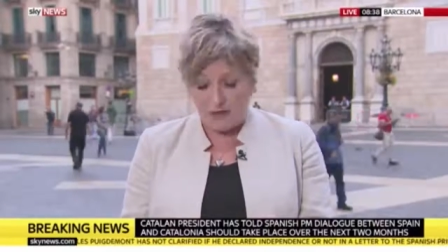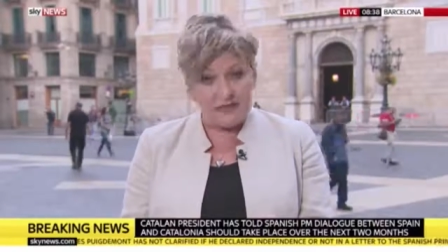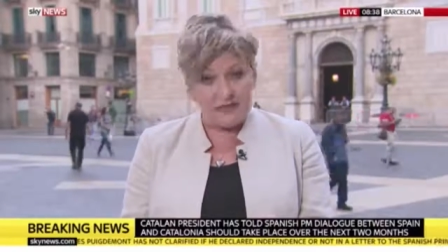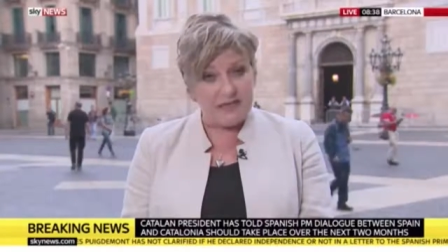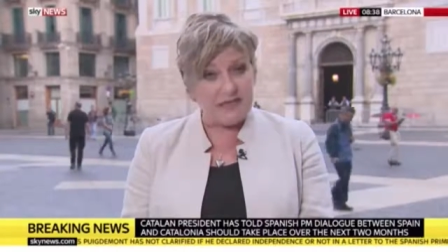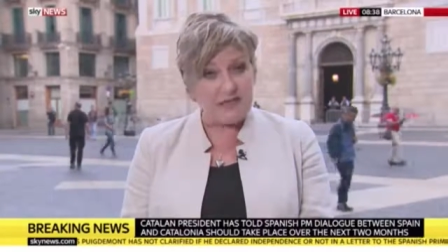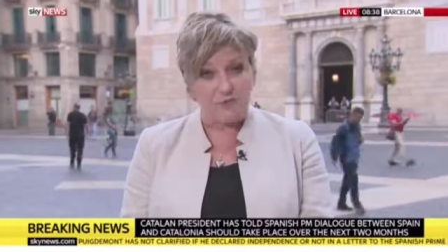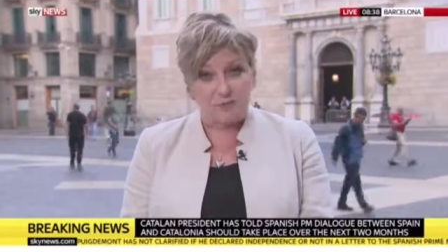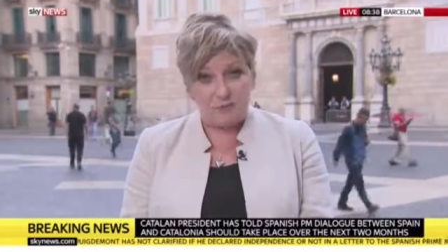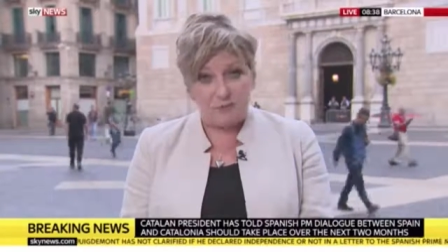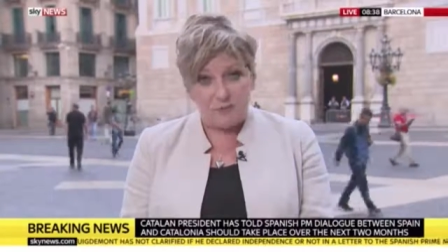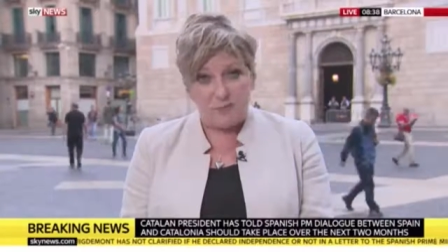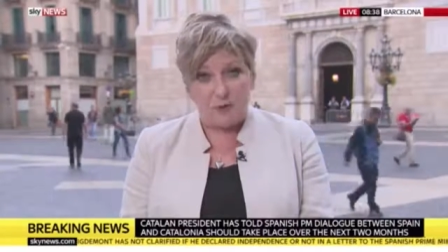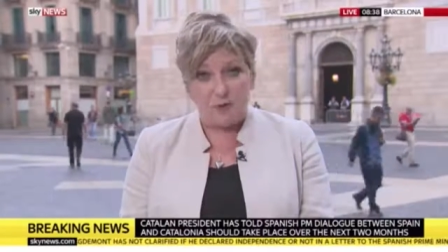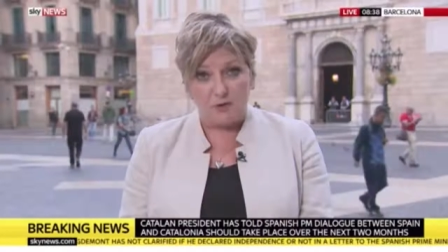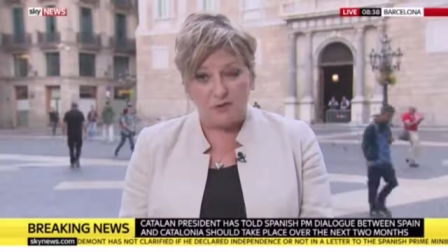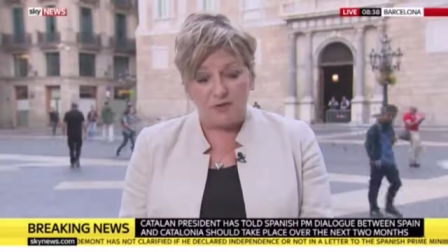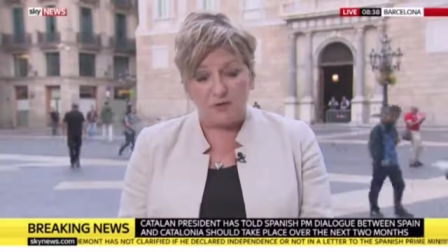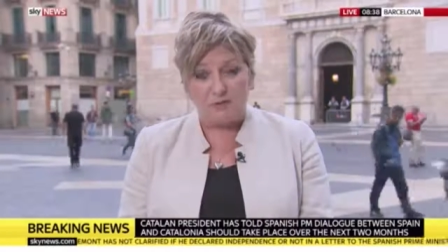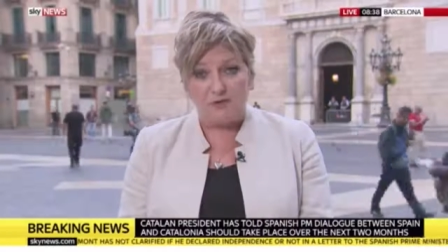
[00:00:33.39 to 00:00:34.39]
Well, he's
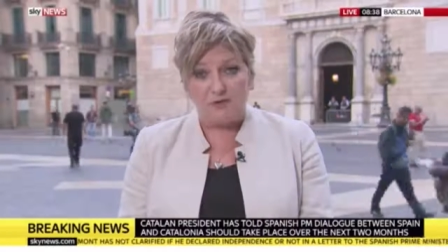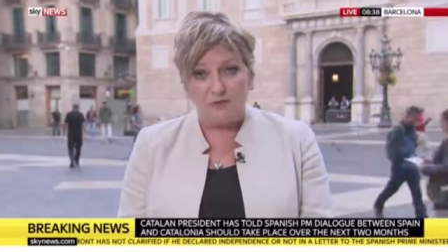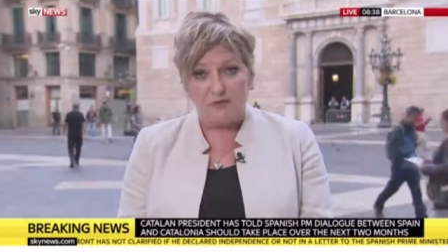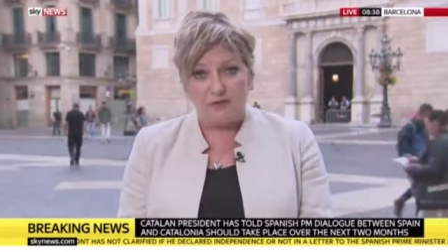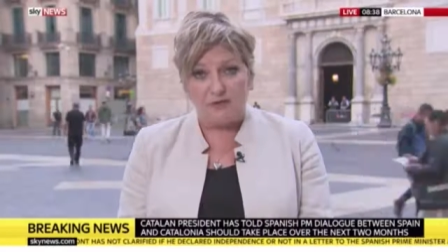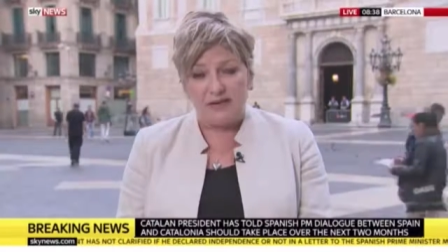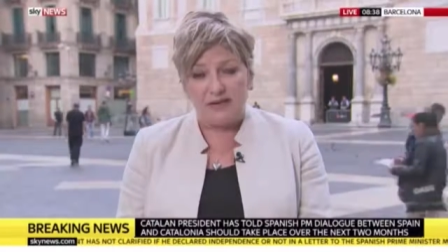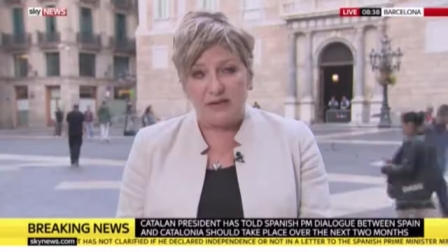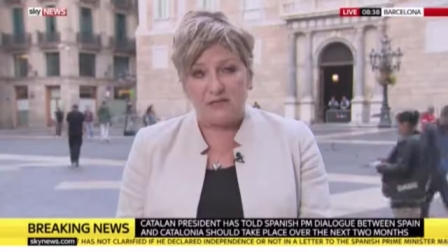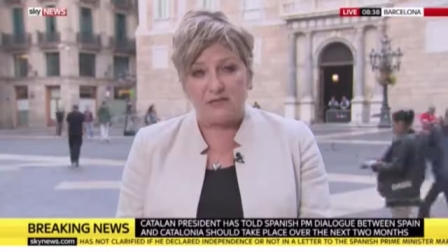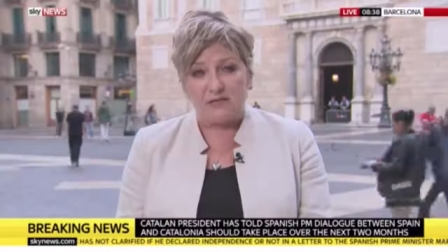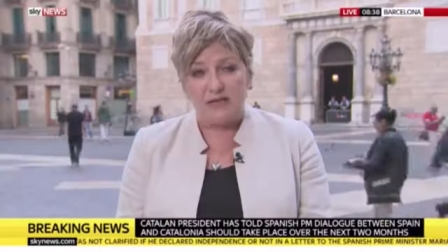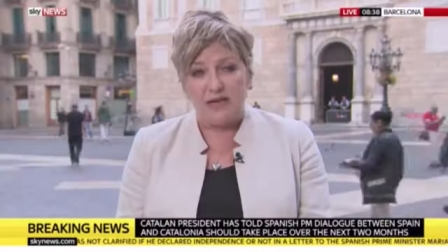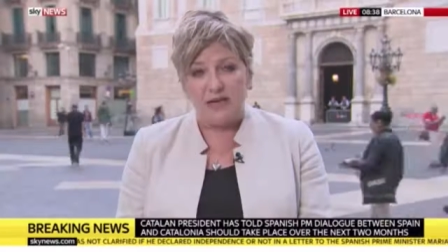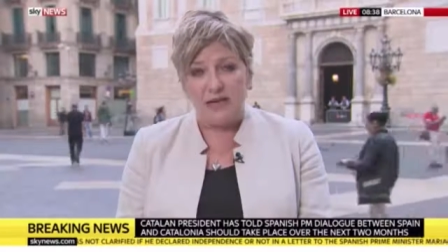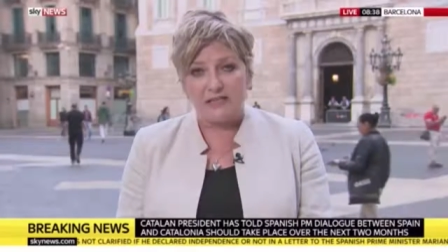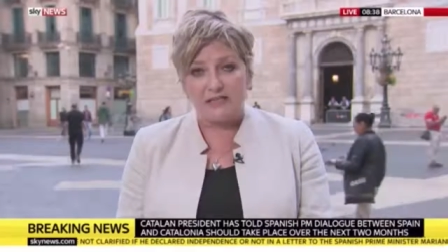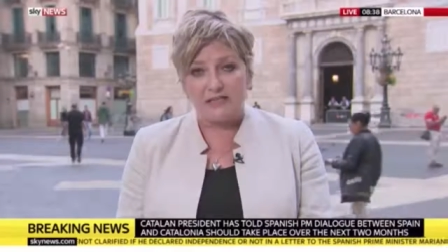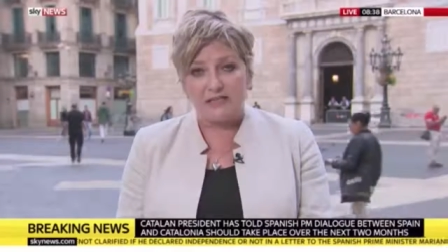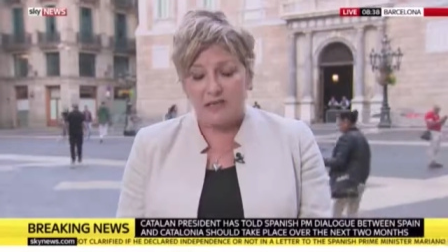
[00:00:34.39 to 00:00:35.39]
responded with a very lengthy
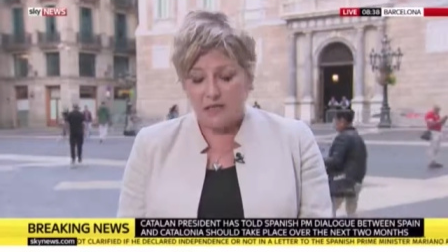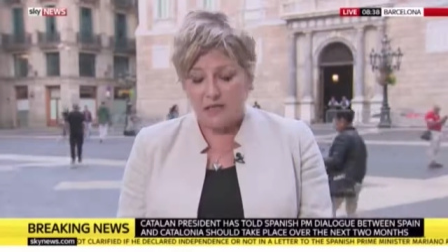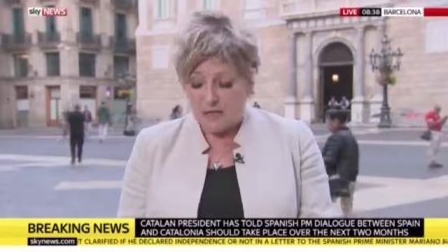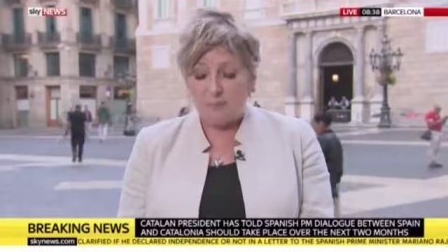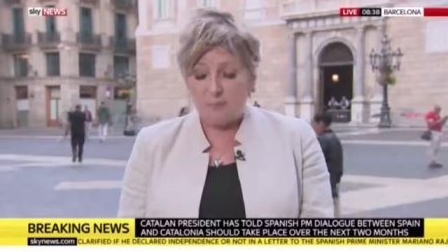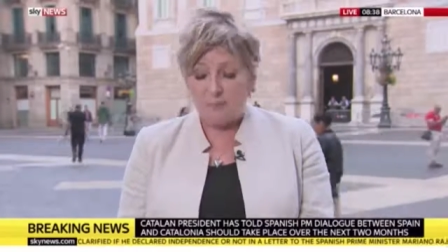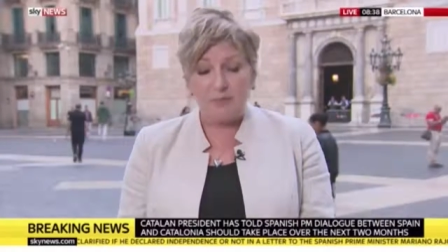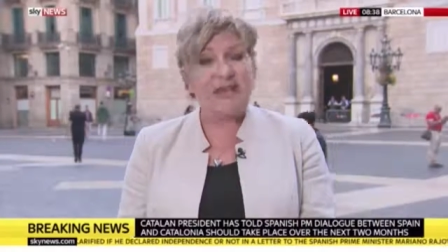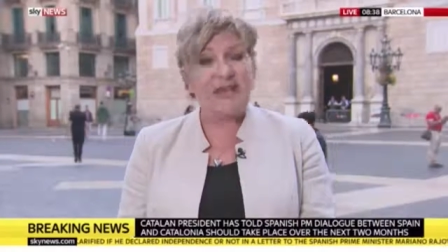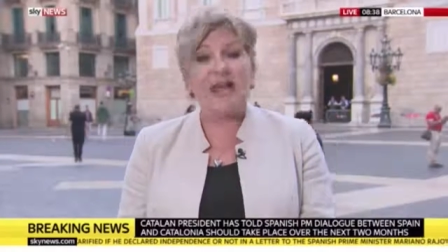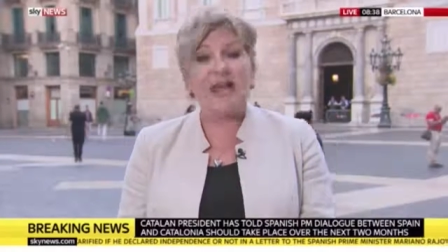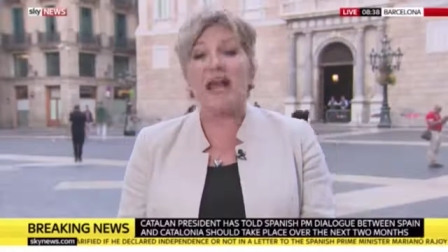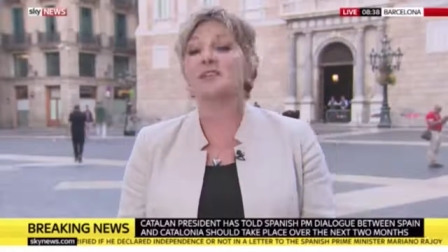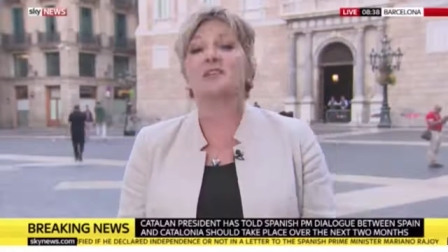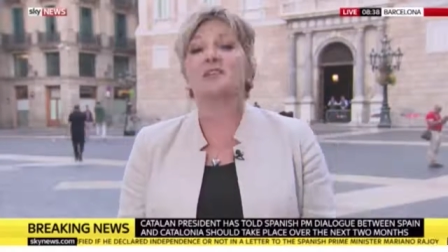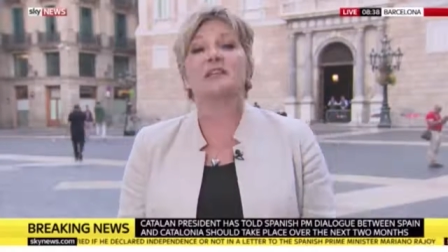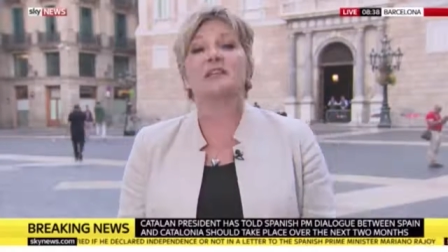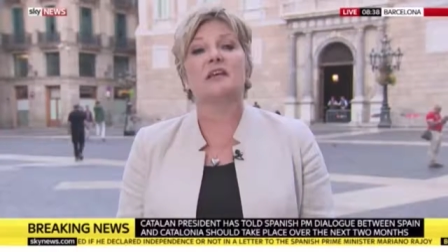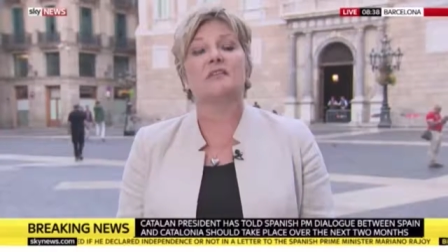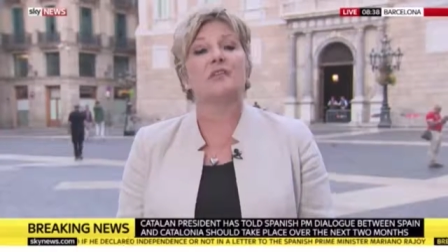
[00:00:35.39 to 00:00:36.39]
letter, but he
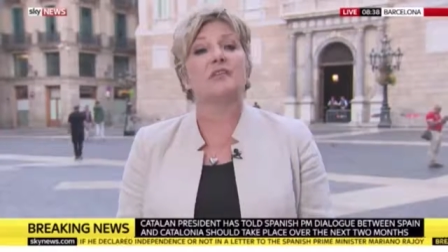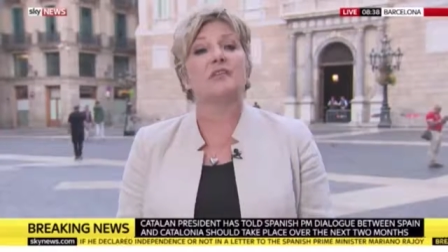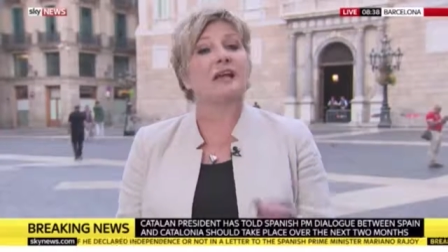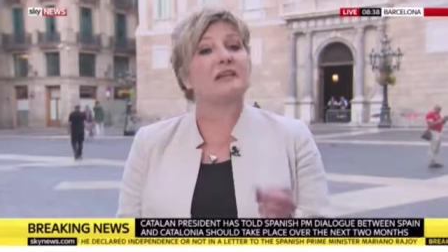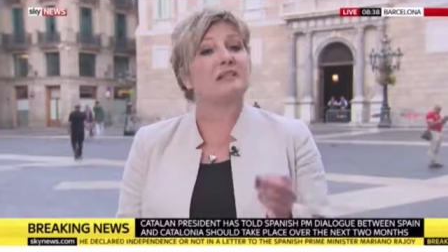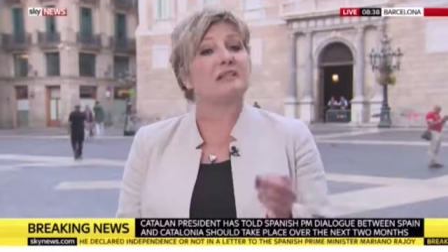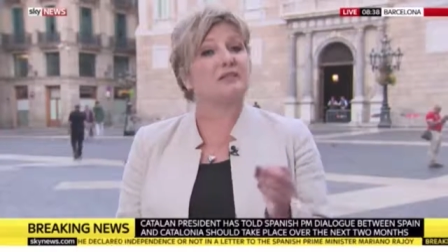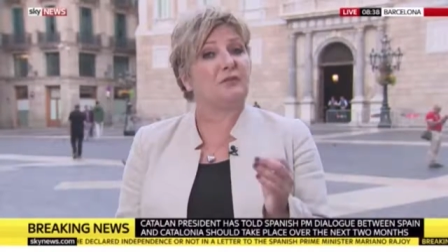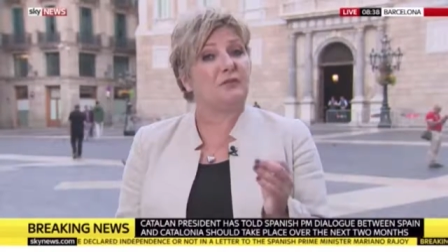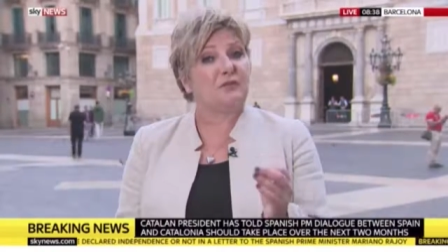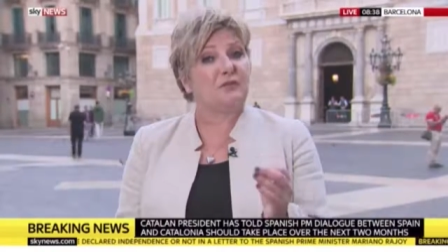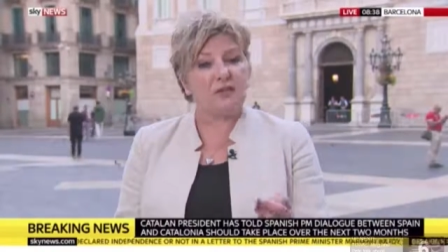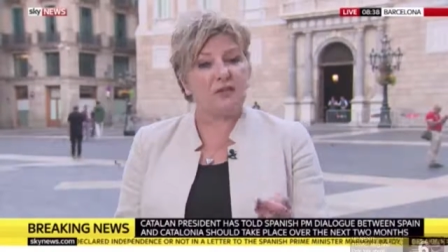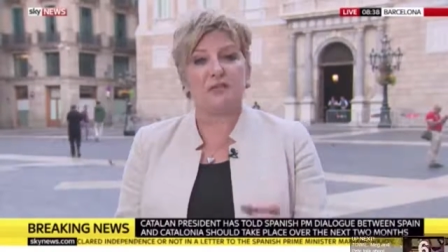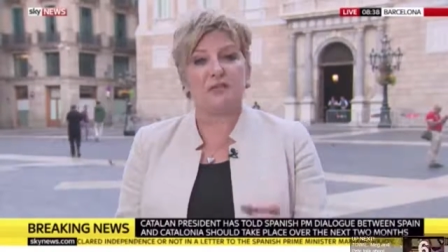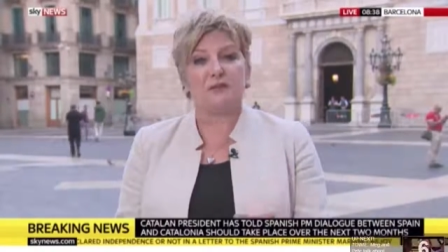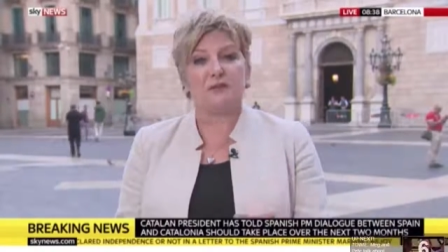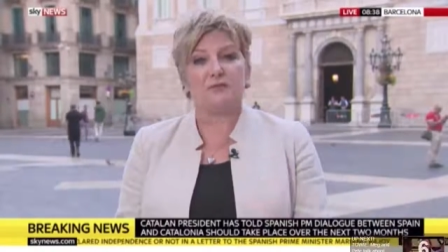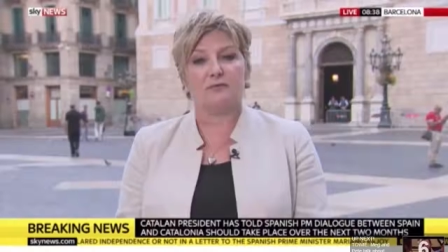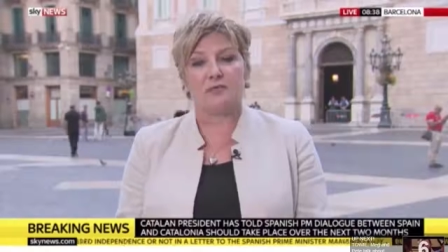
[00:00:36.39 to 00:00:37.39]
hasn't given that
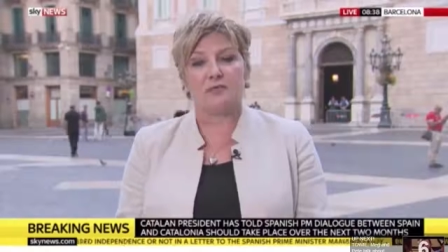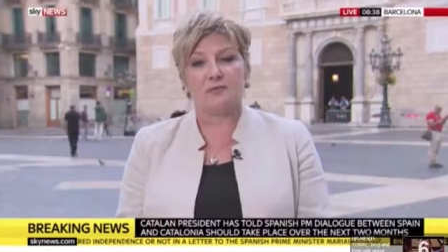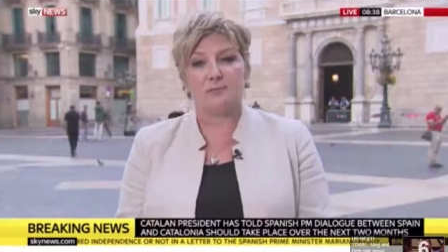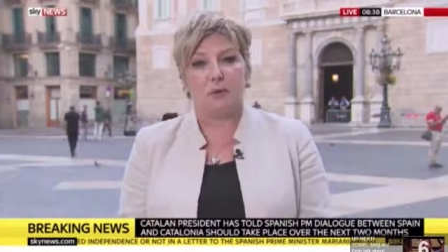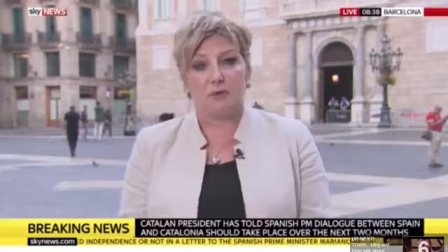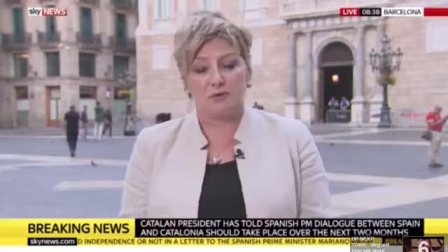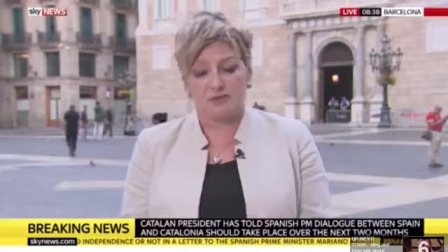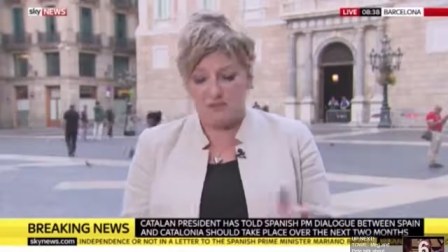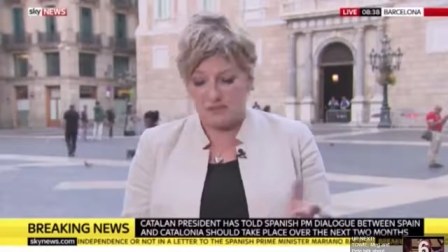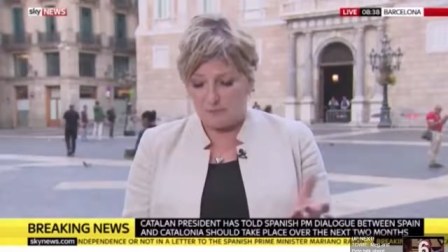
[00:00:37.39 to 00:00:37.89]
definitive response.